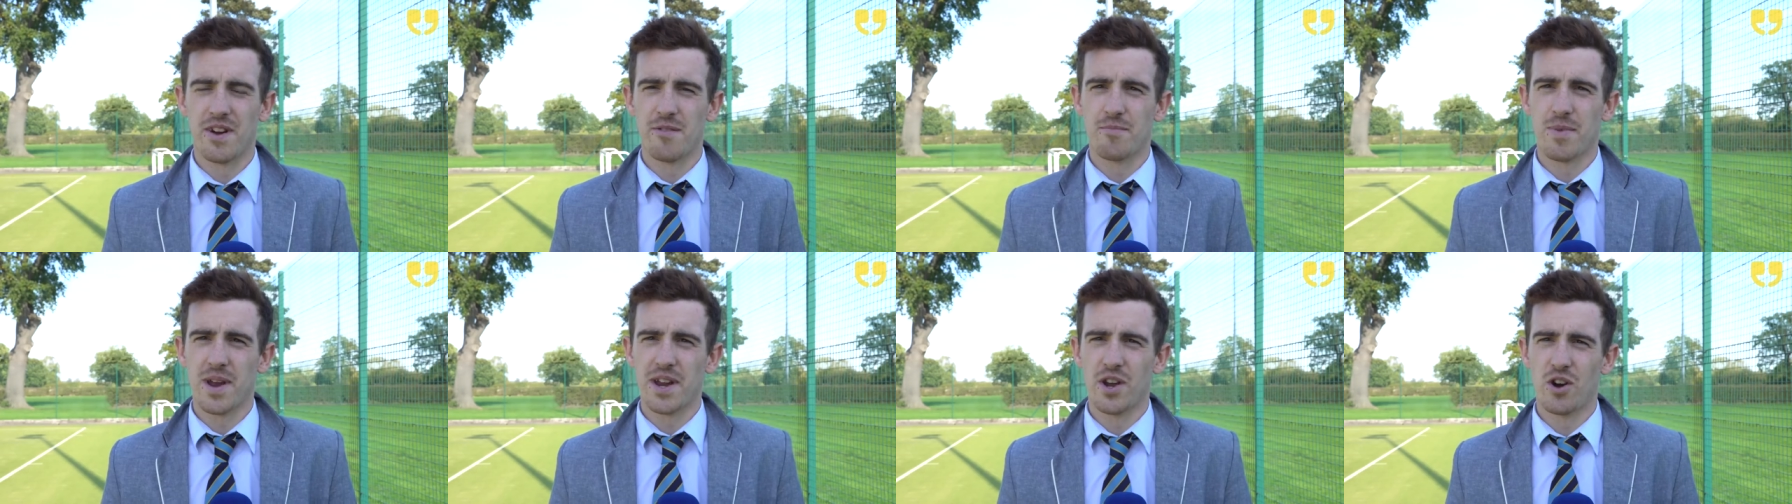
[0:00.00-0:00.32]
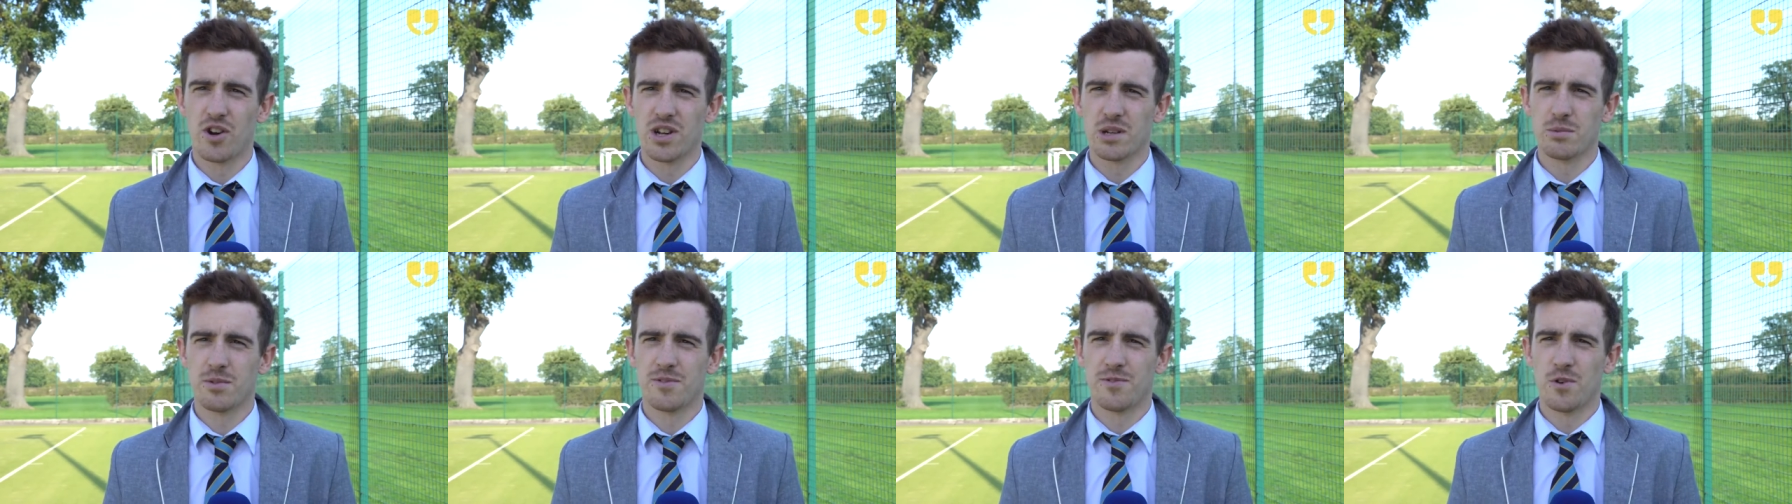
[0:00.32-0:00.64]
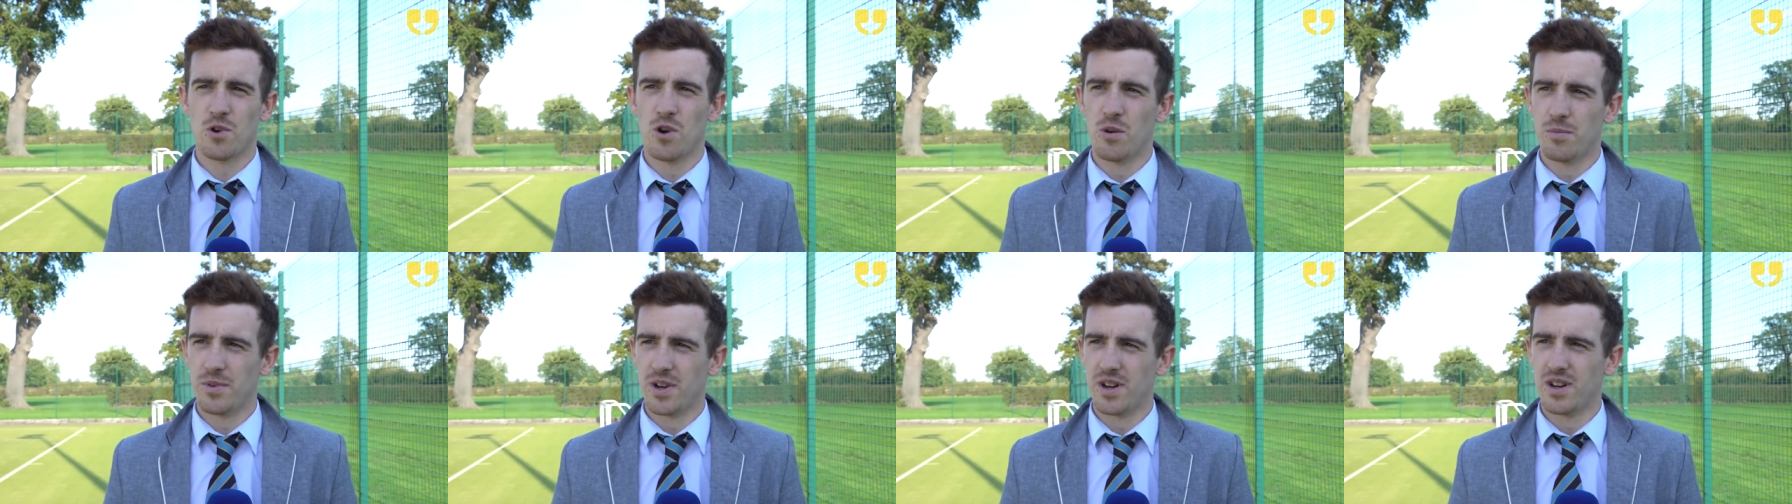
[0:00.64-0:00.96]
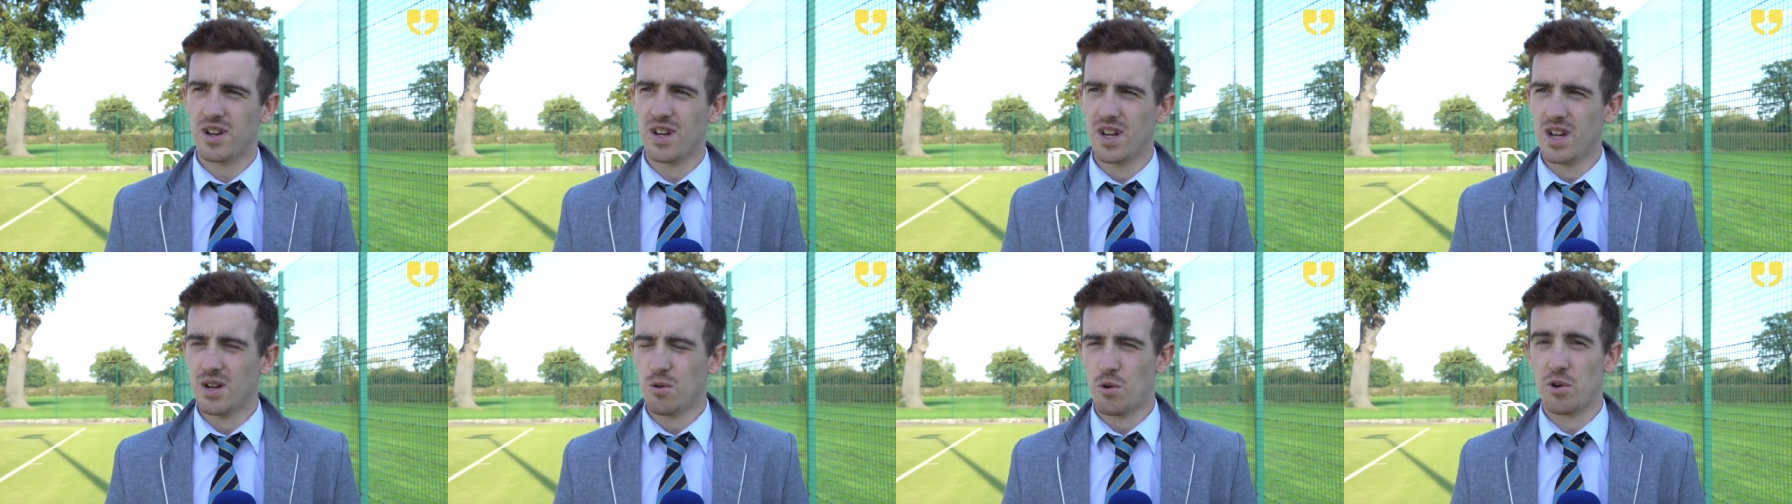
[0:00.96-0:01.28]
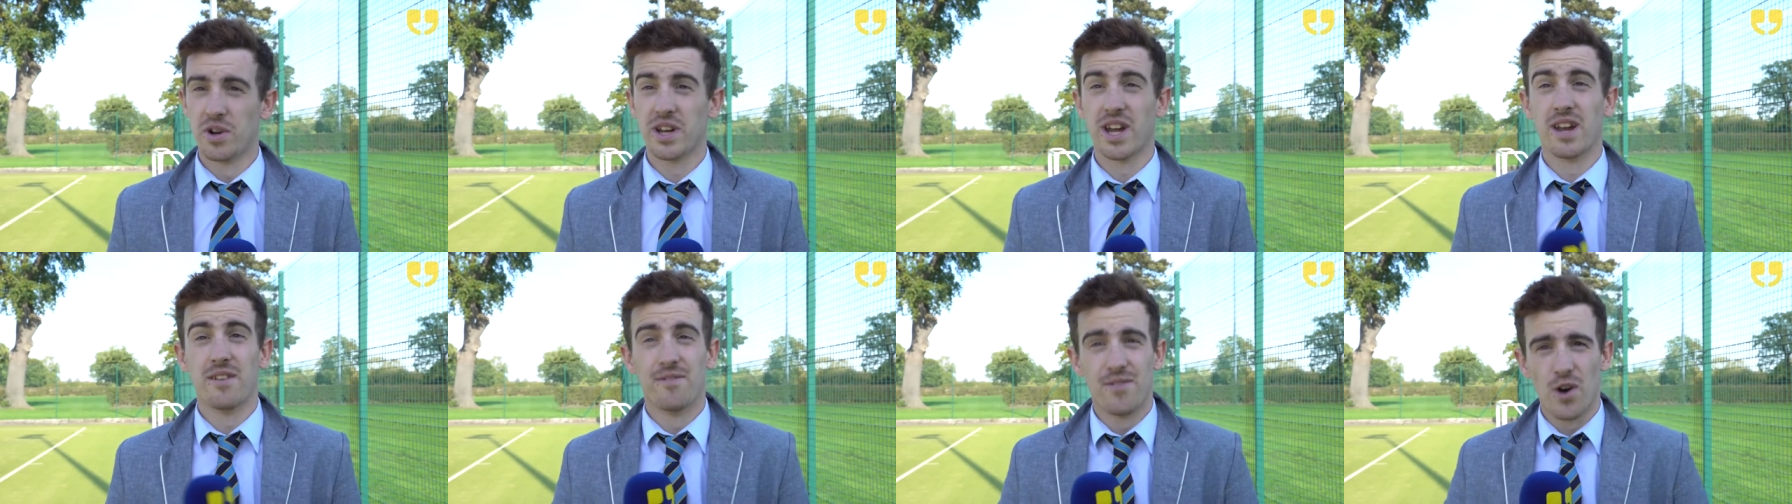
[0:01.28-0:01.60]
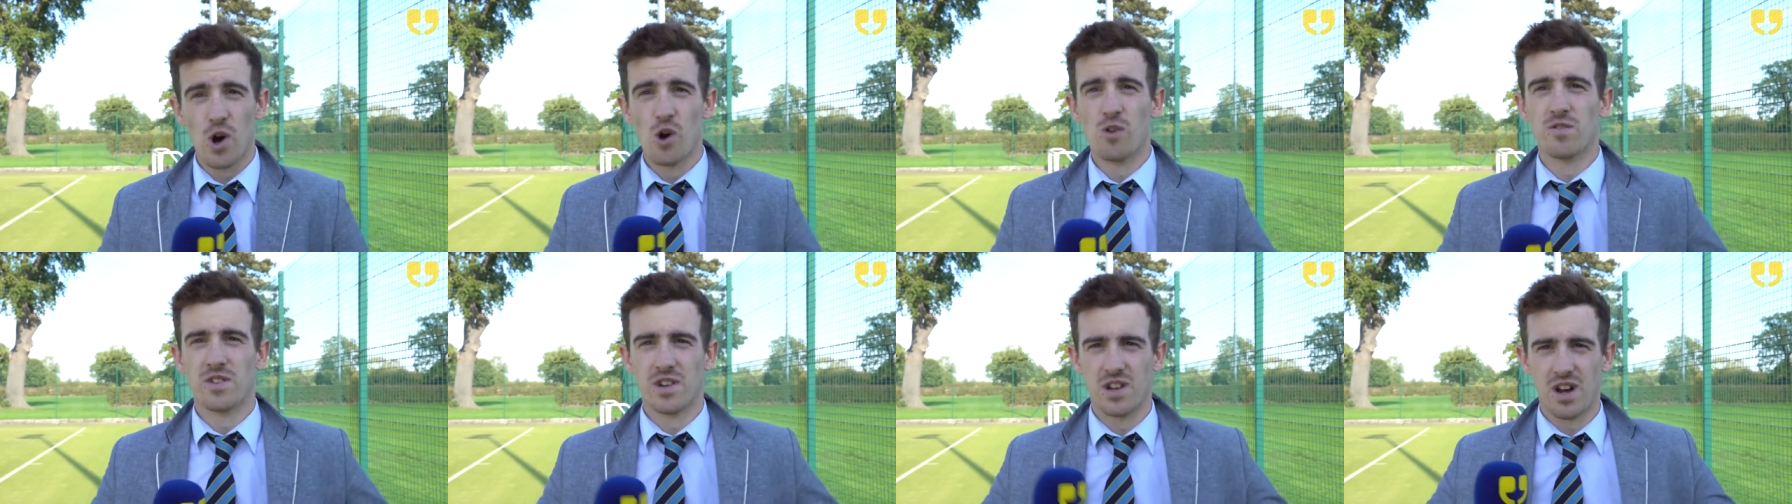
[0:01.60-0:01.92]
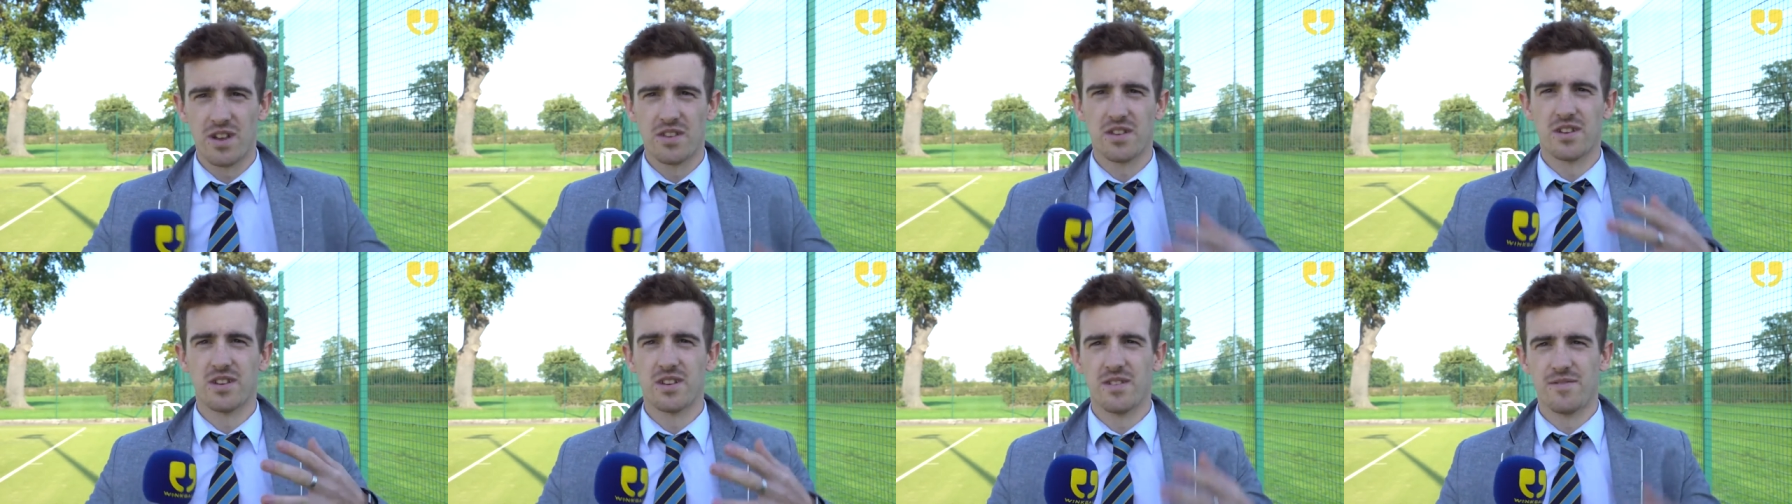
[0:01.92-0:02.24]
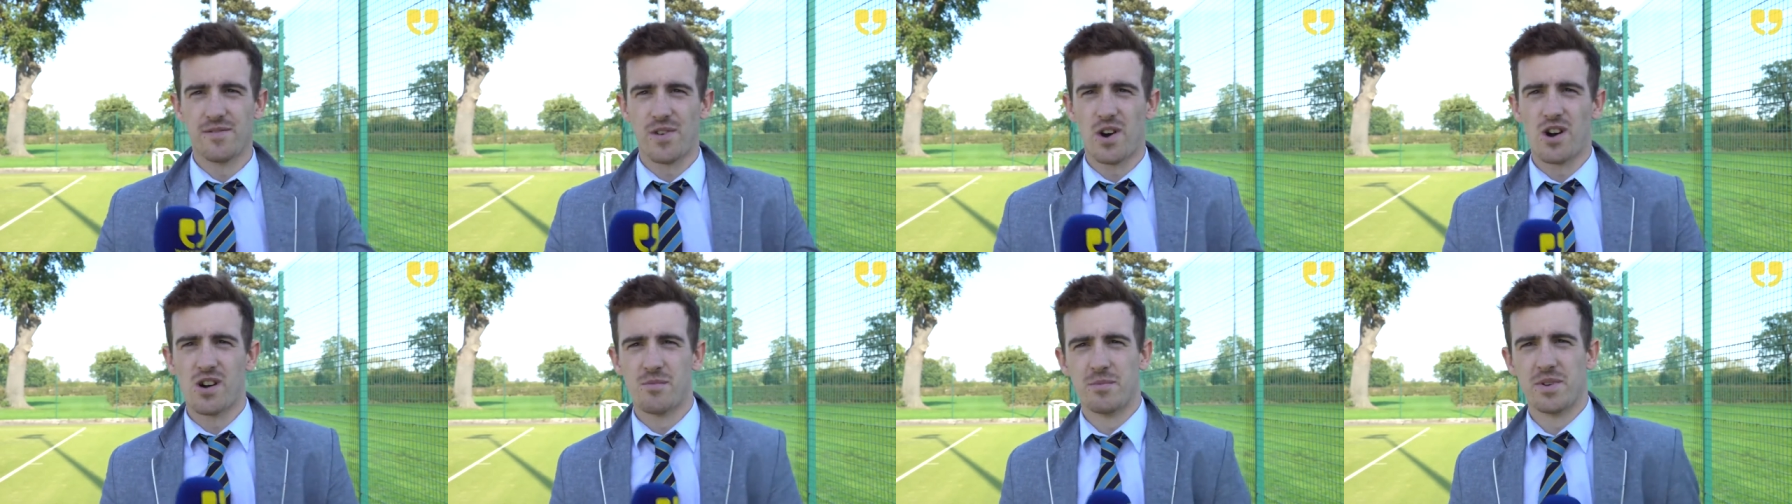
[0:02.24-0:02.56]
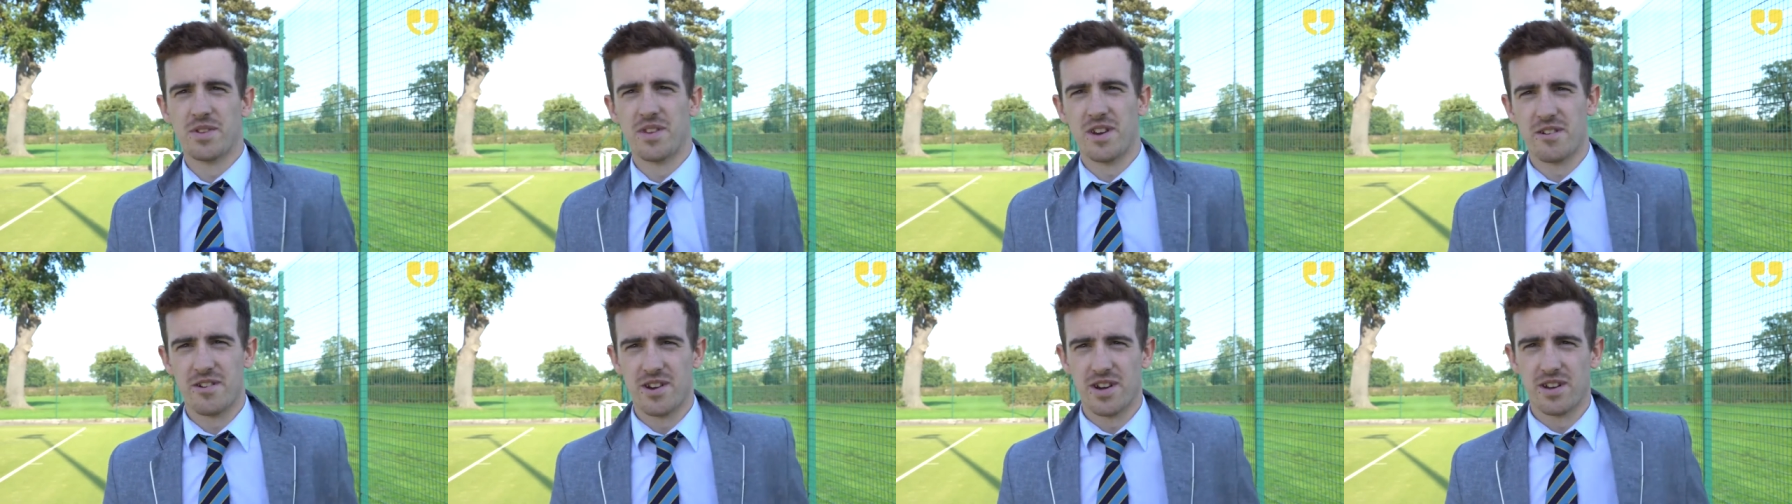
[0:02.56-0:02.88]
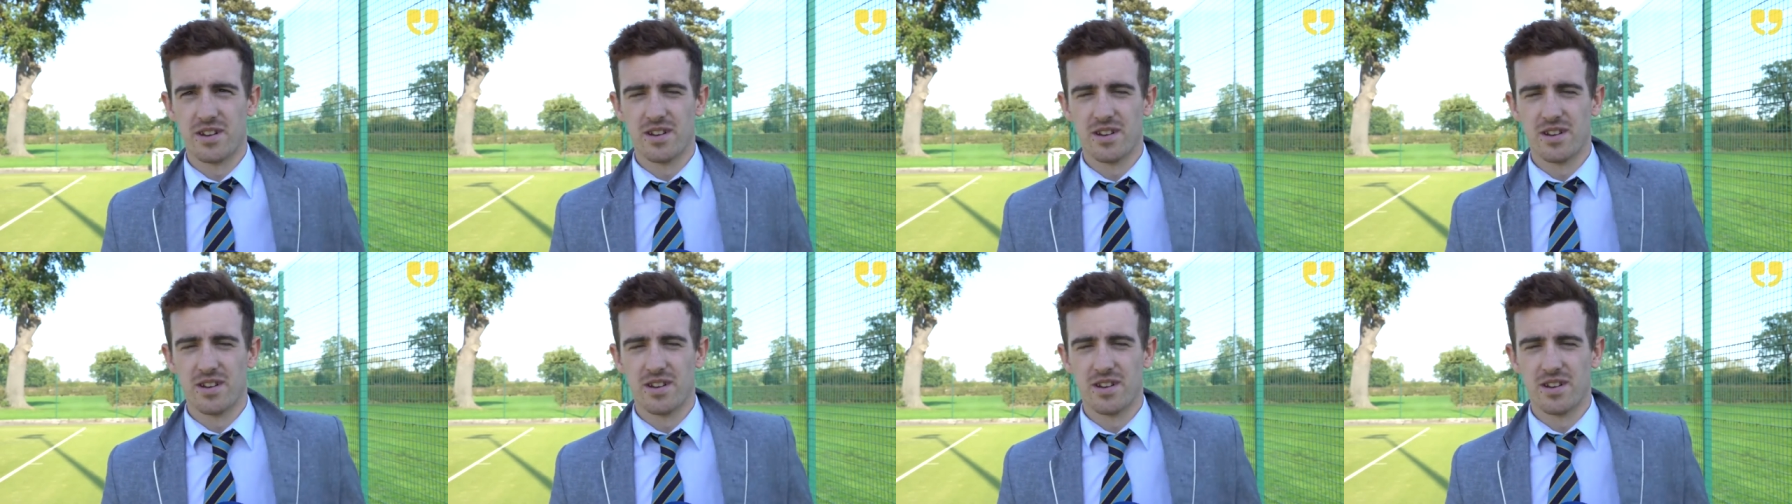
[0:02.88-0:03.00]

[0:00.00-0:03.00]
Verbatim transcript: have never played hockey before but want to get involved in like the environment they're